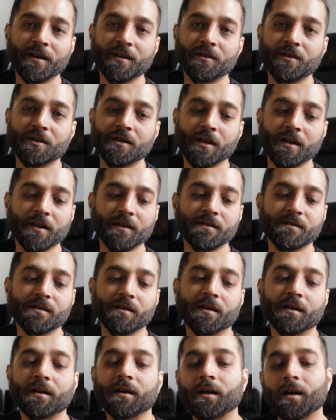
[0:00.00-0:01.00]
and her kids
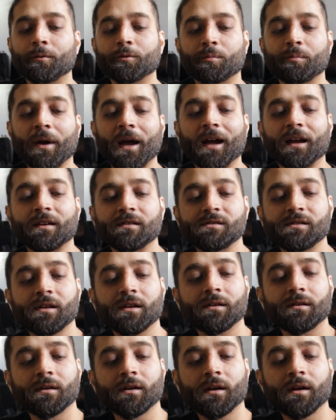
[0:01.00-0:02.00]
helped packaged
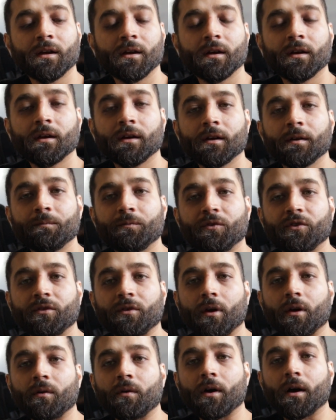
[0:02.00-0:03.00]
it.
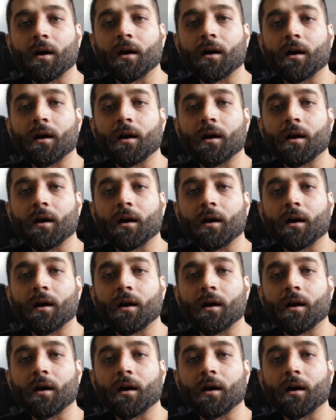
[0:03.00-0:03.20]
So